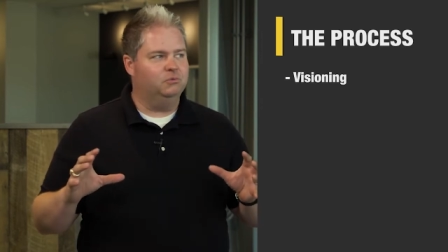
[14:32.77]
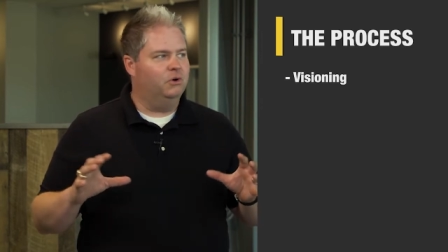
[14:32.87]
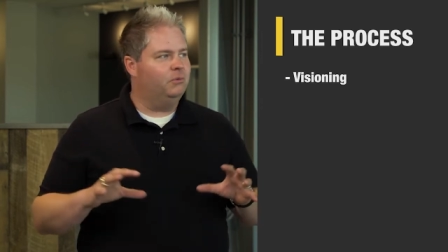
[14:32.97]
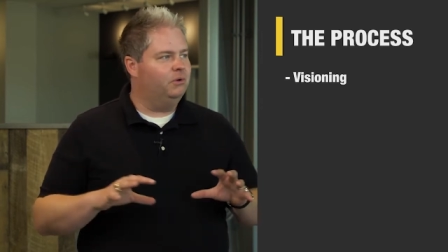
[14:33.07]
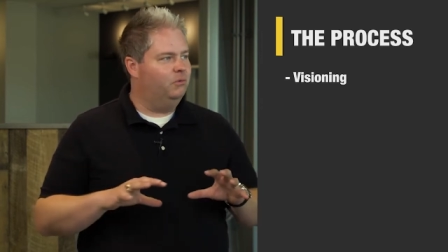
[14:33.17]
what
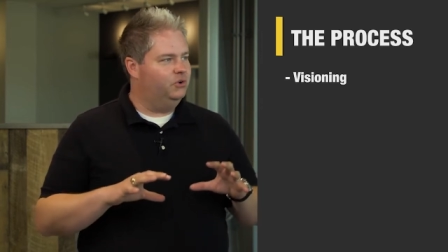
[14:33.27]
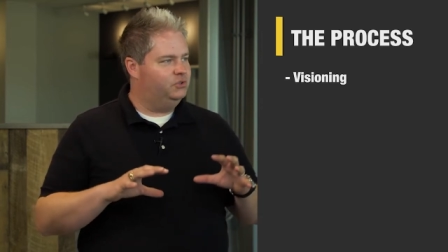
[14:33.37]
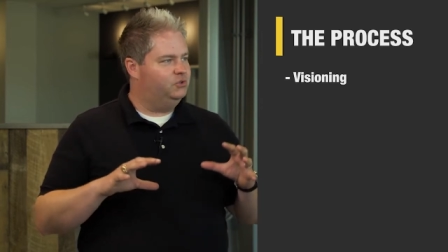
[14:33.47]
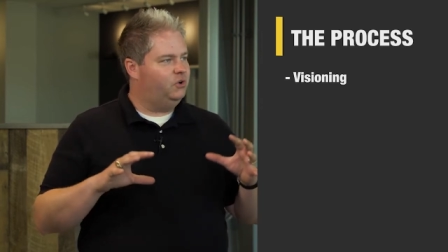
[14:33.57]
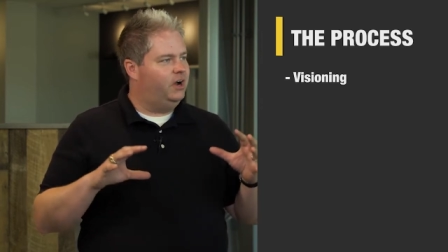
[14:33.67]
do we want
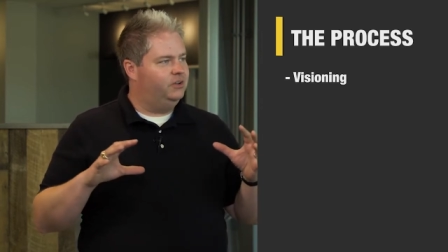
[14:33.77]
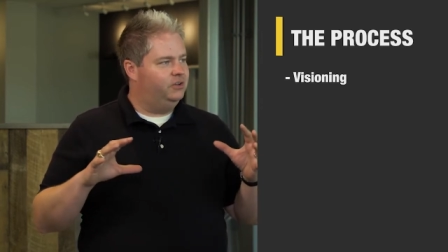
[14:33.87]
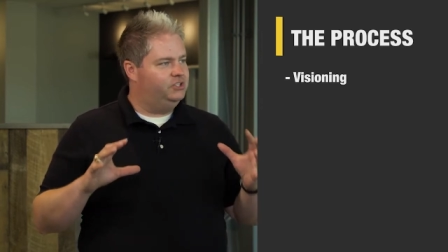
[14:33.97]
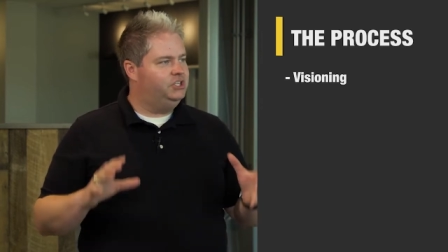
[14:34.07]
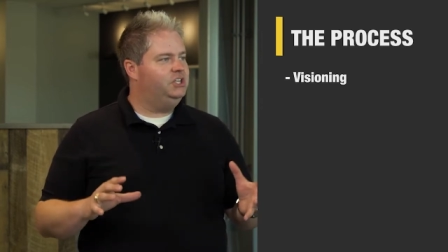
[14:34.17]
to try to
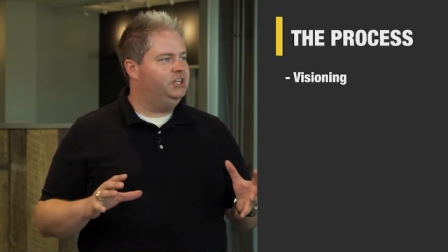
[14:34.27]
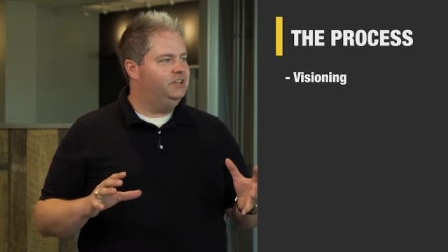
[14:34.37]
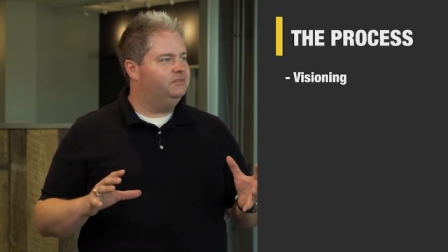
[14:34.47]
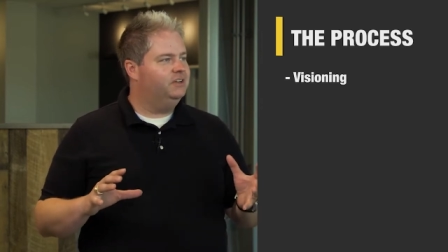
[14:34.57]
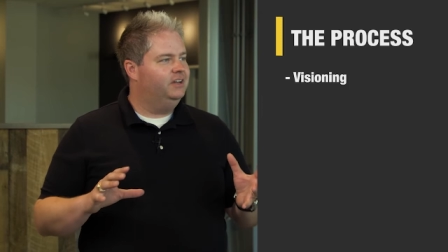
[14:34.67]

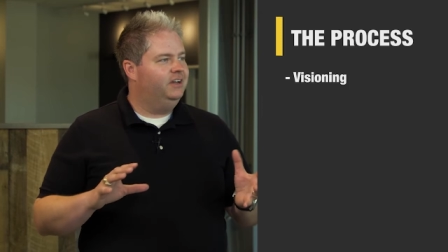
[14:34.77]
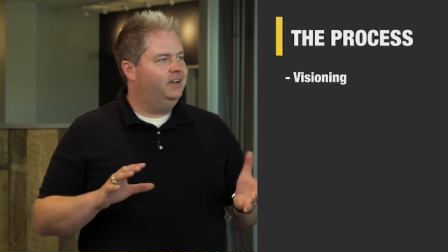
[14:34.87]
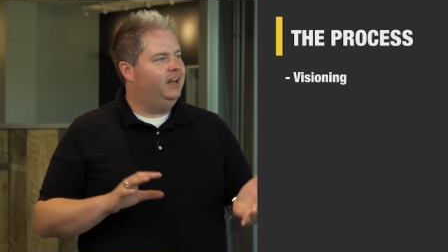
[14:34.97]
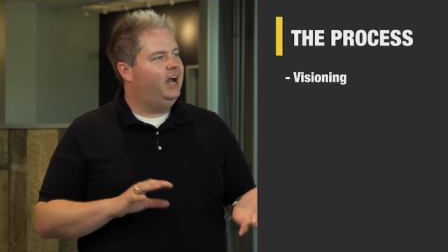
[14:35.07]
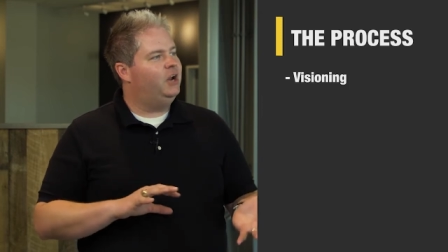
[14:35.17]
achieve,
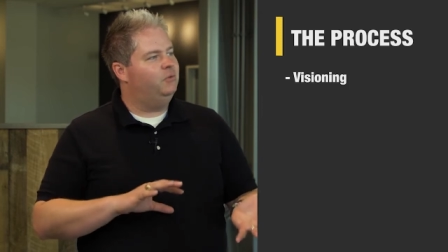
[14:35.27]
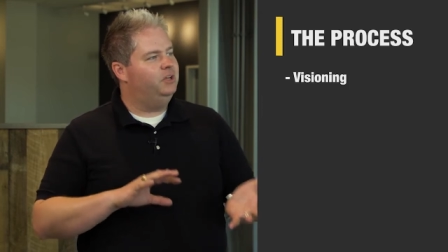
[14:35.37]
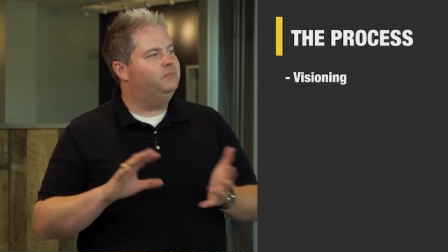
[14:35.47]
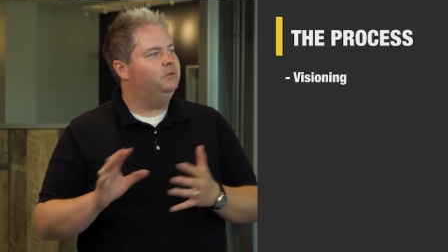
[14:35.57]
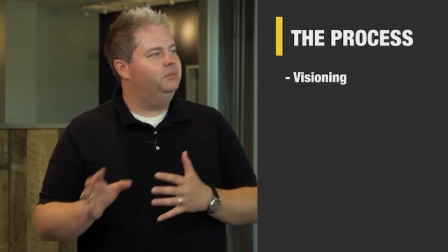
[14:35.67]
and how do we
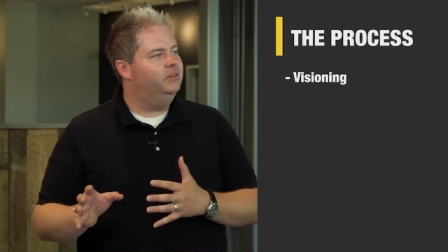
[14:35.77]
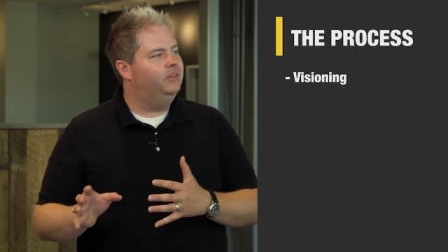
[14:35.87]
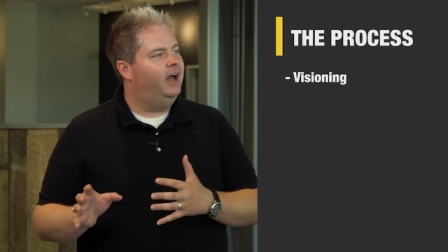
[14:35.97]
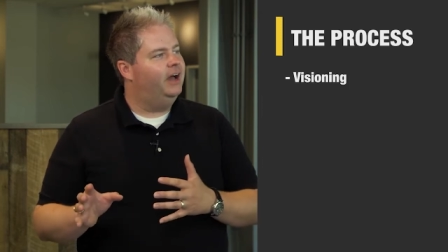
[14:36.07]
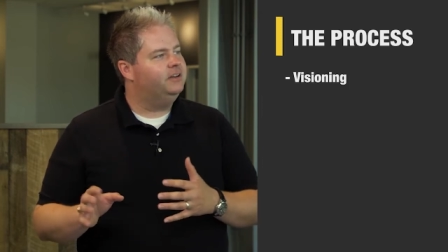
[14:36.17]
implement
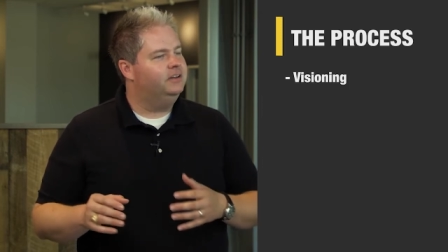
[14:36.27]
that.